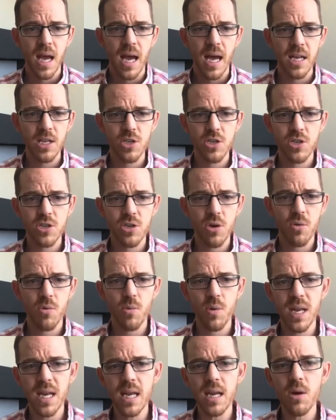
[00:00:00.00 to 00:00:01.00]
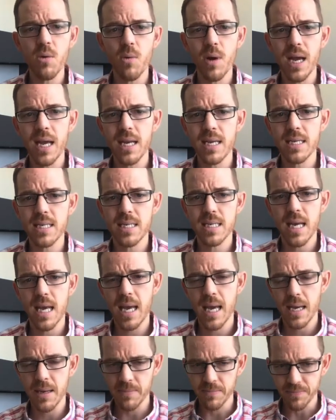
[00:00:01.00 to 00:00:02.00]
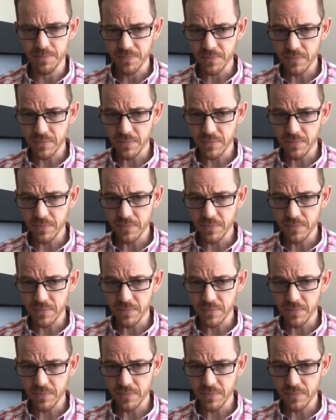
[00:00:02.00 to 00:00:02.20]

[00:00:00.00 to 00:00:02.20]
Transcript: And so we need a way to say,